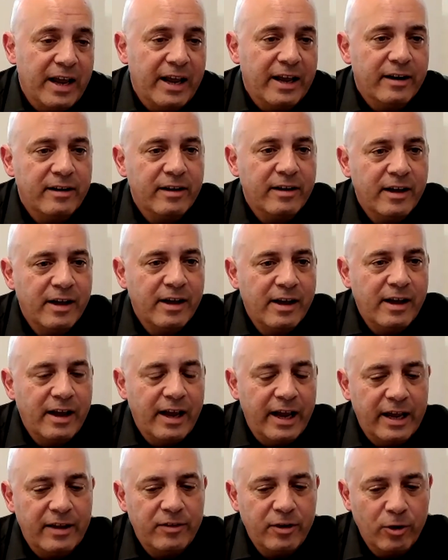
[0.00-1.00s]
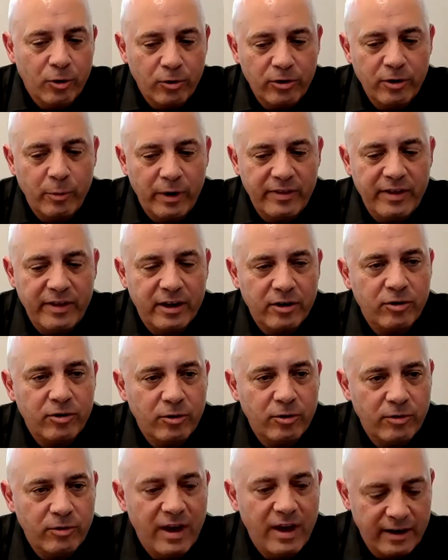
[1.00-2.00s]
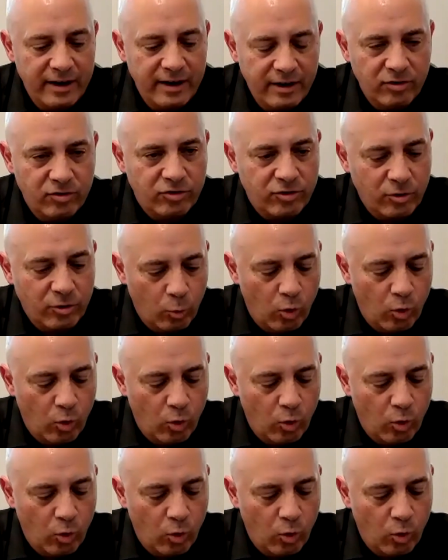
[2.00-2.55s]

And the only way they can do that is to,